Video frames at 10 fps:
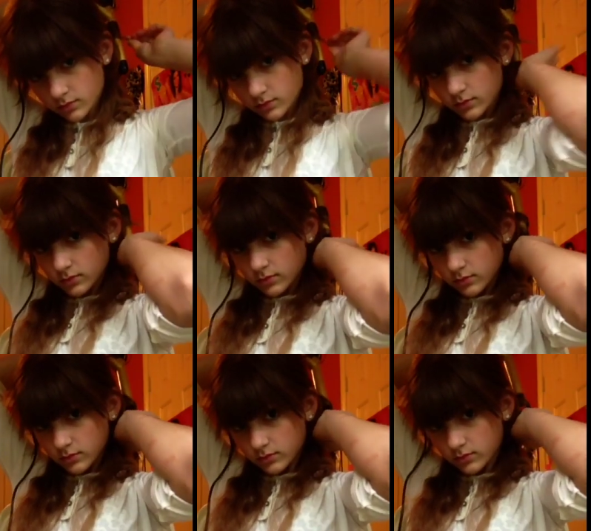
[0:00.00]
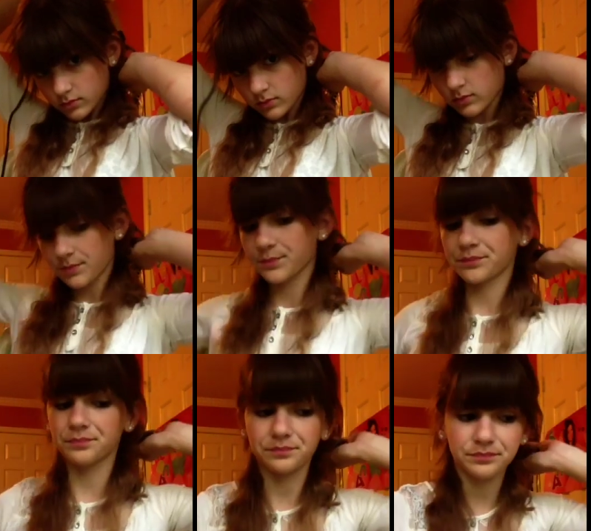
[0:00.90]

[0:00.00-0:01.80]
(no one is talking)